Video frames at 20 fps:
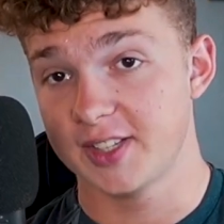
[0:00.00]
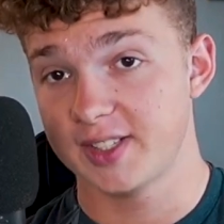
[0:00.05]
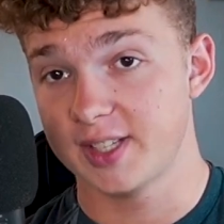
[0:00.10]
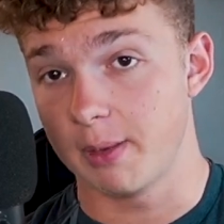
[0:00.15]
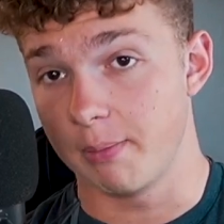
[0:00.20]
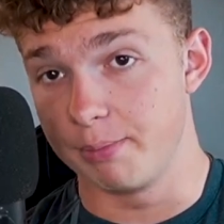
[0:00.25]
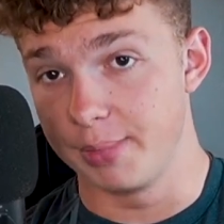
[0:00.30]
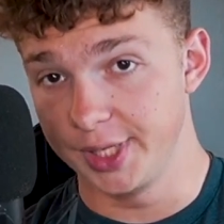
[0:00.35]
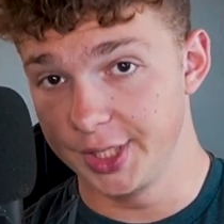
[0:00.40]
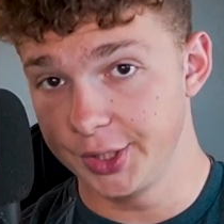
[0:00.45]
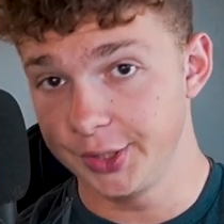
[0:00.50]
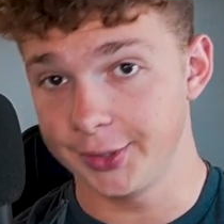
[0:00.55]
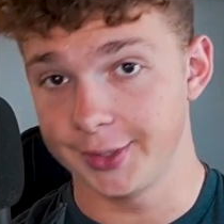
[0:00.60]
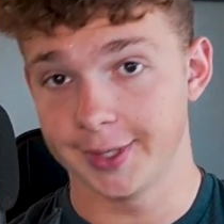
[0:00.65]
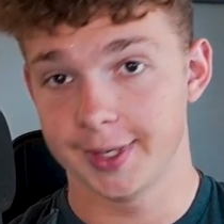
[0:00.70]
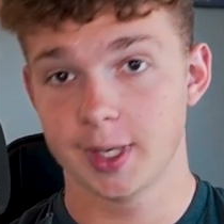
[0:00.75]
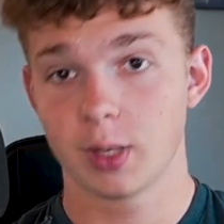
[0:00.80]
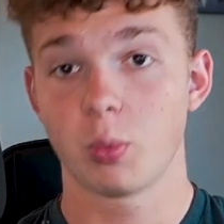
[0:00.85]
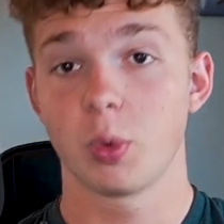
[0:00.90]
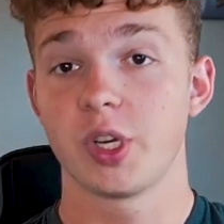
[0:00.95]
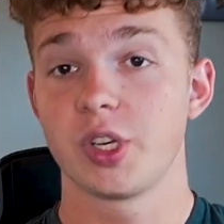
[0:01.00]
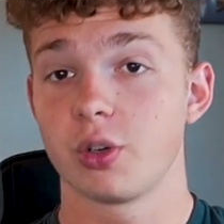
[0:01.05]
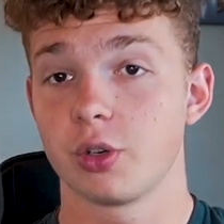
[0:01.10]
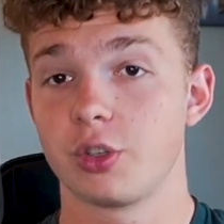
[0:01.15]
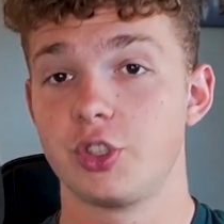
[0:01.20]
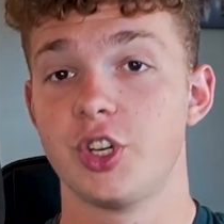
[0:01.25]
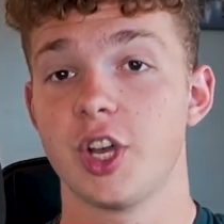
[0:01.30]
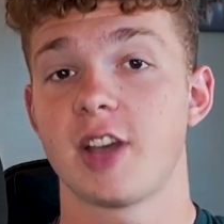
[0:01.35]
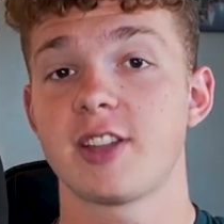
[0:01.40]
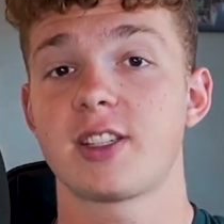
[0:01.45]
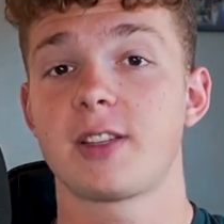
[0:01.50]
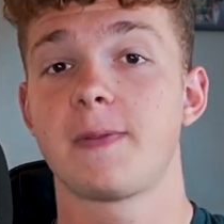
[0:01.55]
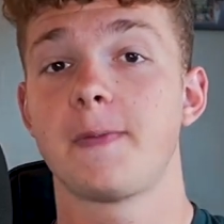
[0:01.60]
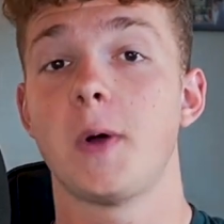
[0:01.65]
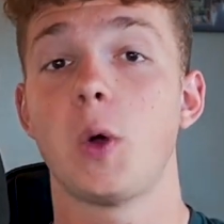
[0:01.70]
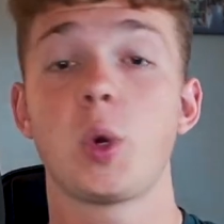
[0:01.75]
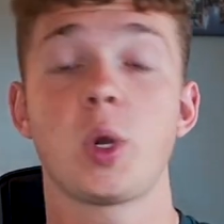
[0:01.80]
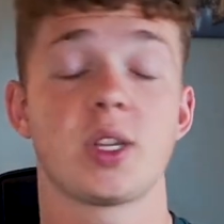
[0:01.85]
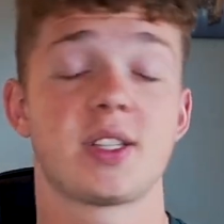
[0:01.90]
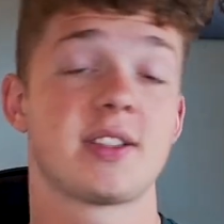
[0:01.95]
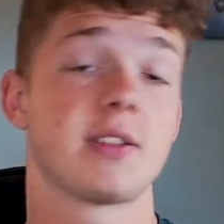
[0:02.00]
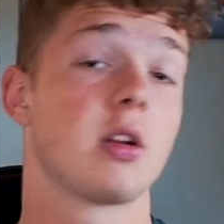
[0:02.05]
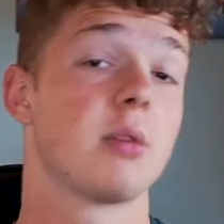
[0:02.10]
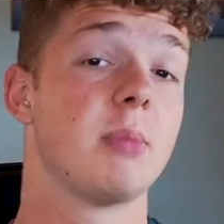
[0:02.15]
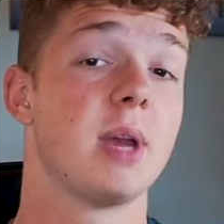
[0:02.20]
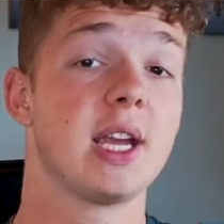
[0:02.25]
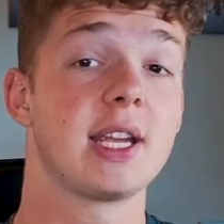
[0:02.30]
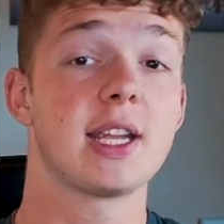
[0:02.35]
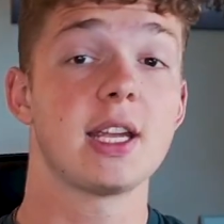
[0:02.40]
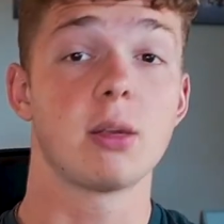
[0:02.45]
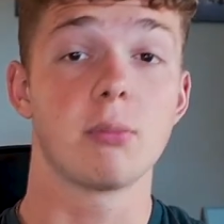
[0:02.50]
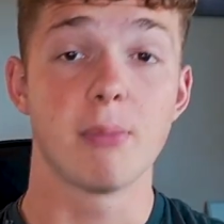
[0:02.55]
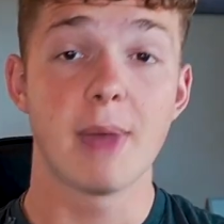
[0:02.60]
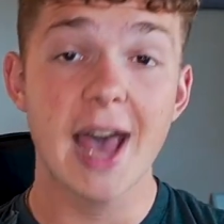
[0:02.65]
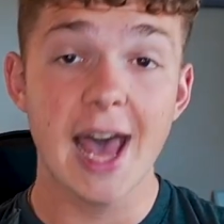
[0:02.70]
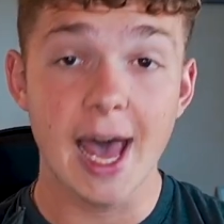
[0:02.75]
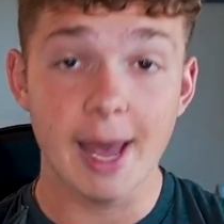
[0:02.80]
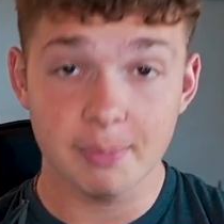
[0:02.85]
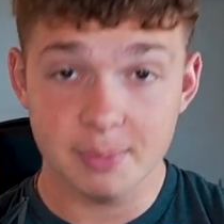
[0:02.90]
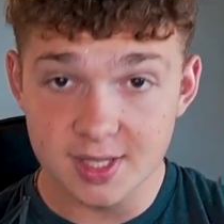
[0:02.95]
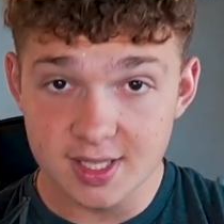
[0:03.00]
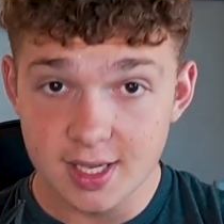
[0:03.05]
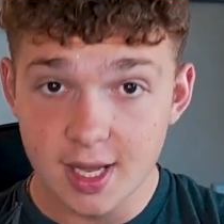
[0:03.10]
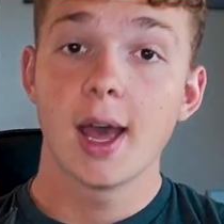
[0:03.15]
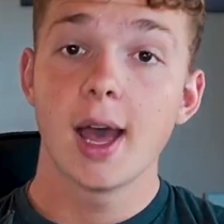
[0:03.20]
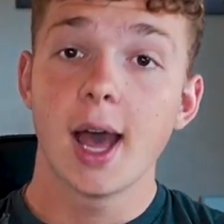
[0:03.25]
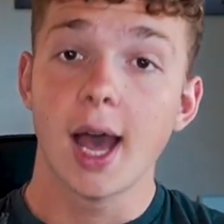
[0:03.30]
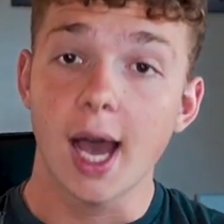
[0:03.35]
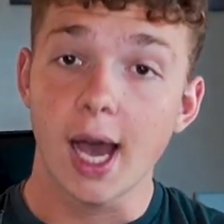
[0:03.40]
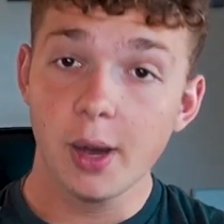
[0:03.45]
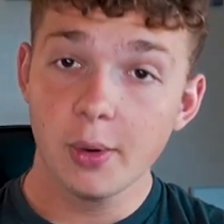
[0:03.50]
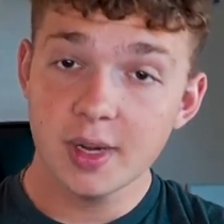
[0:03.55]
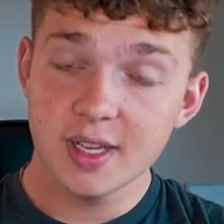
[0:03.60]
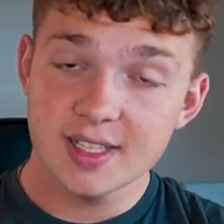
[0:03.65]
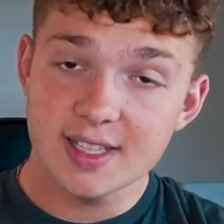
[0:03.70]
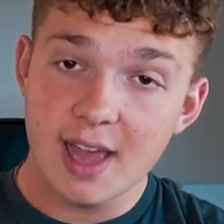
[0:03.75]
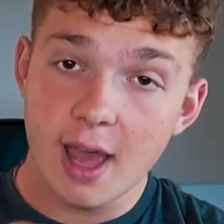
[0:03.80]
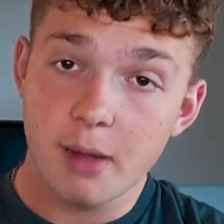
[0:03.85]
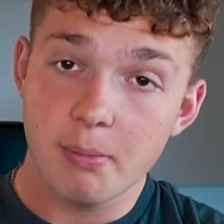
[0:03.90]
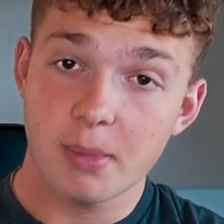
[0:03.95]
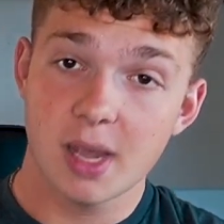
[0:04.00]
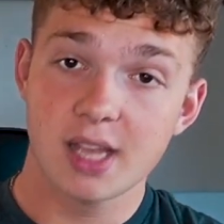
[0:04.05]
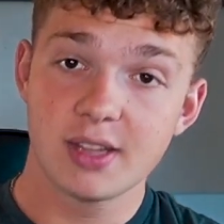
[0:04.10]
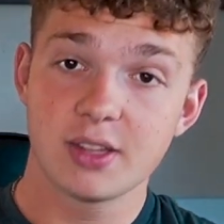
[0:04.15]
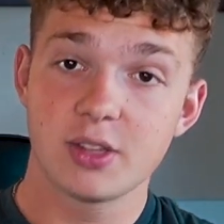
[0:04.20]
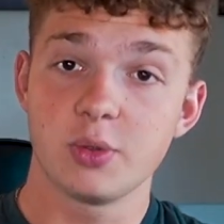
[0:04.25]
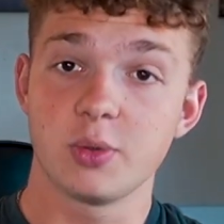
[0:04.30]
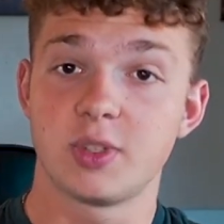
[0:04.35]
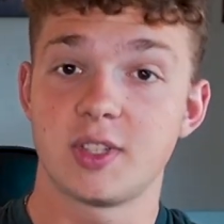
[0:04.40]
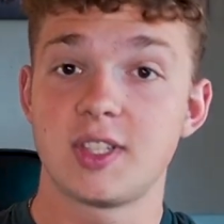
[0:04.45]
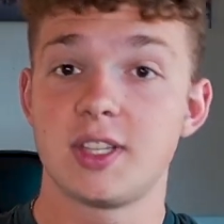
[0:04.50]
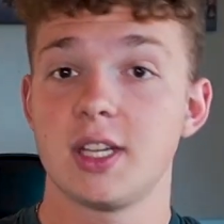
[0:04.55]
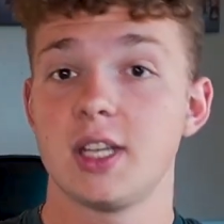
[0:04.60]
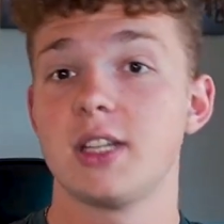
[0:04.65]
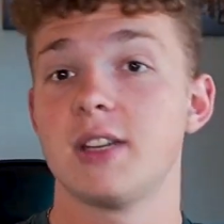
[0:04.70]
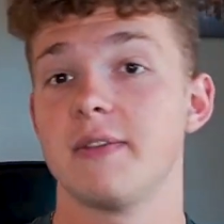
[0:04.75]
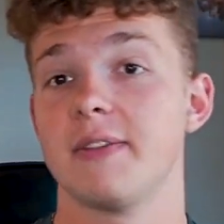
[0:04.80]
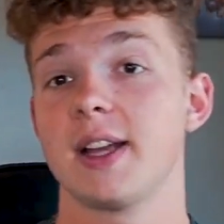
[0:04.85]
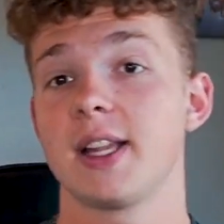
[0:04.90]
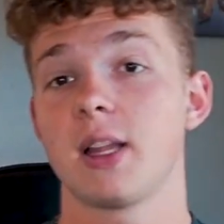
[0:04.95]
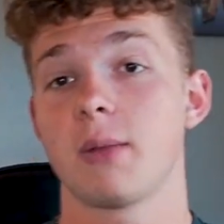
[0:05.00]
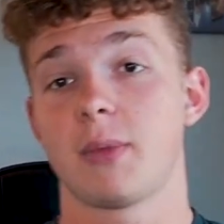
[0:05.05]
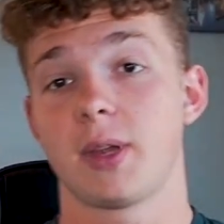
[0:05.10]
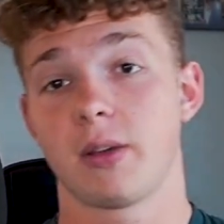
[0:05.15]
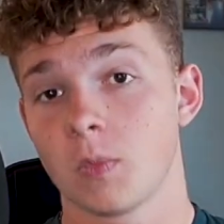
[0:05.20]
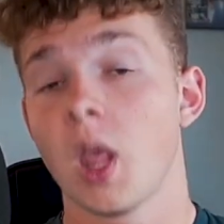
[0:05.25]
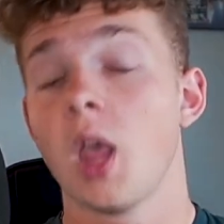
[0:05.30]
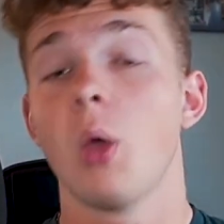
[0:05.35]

a builder, when you're just focused on making maps, how does that make you see development?